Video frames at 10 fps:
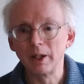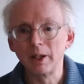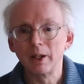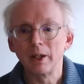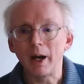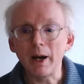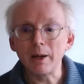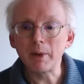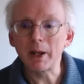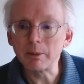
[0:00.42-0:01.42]
Hi, my
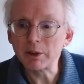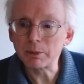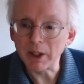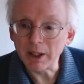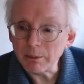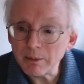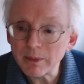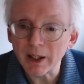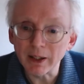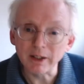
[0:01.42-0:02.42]
name is Per, and
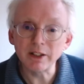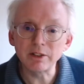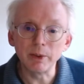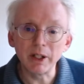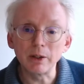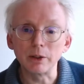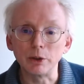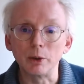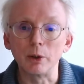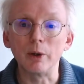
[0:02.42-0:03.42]
in this video you'll
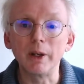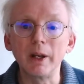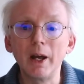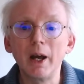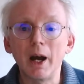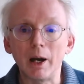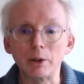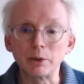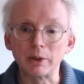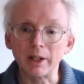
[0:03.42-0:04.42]
learn how to
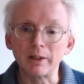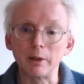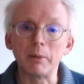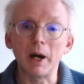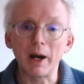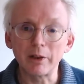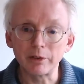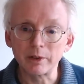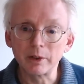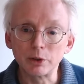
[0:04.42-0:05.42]
get the path
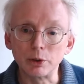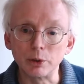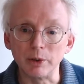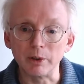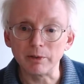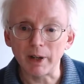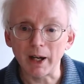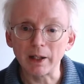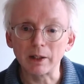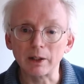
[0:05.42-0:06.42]
to the file
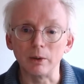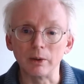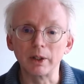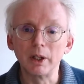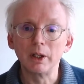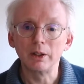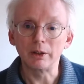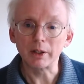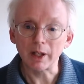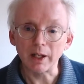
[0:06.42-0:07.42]
called
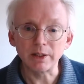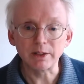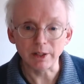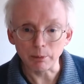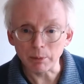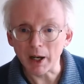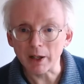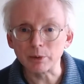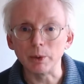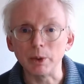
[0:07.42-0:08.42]

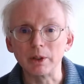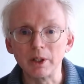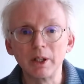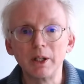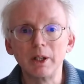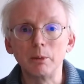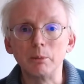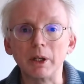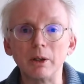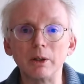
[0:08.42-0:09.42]
htpasswd.
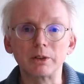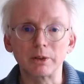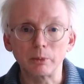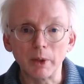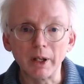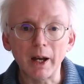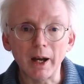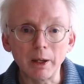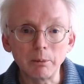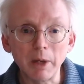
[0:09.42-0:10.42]
Because when I
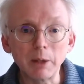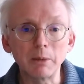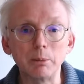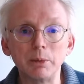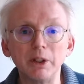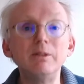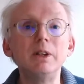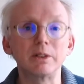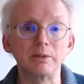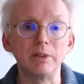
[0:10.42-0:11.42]
made my previous
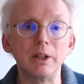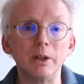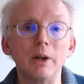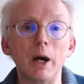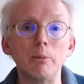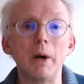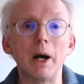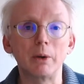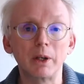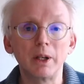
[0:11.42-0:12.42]
video about
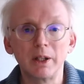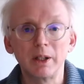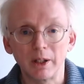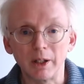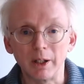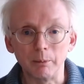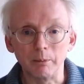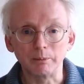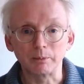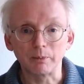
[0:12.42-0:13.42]

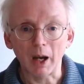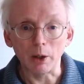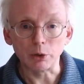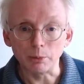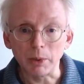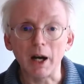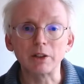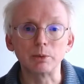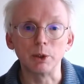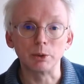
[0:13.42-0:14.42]
how to
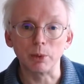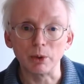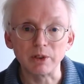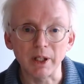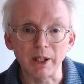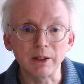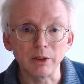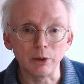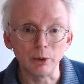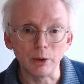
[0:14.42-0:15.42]
password protect
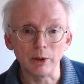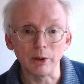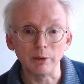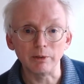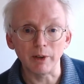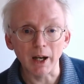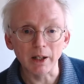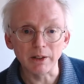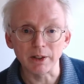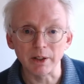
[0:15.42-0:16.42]
your files
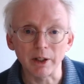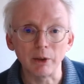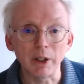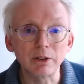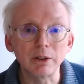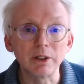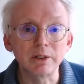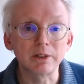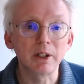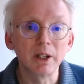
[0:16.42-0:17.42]
and directories
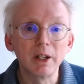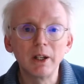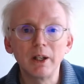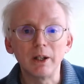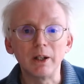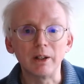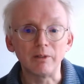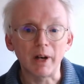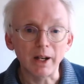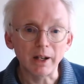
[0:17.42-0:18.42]

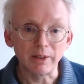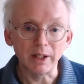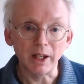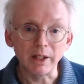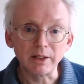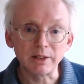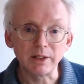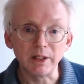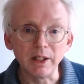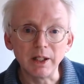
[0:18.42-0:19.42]
via the
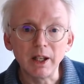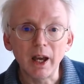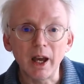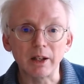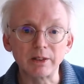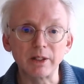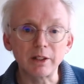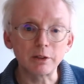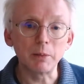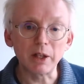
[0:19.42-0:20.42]
ht-access
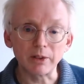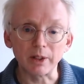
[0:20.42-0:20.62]
method,